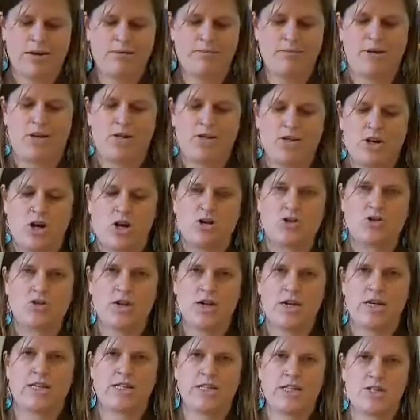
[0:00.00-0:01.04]
pin punch our
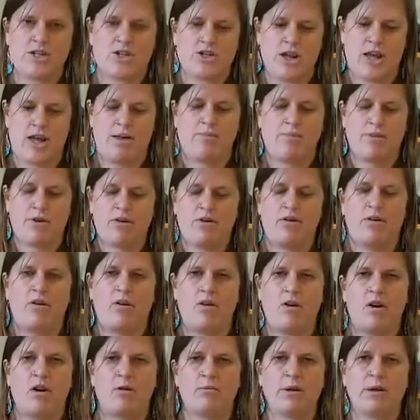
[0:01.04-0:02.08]
traced shape
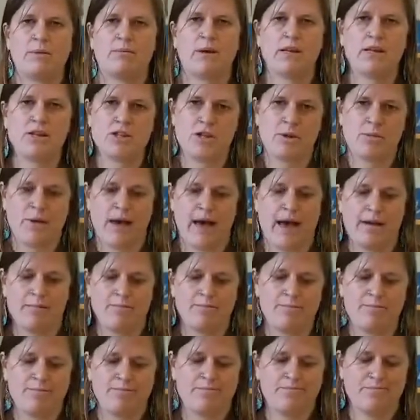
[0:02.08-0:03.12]
on our pin punching pad.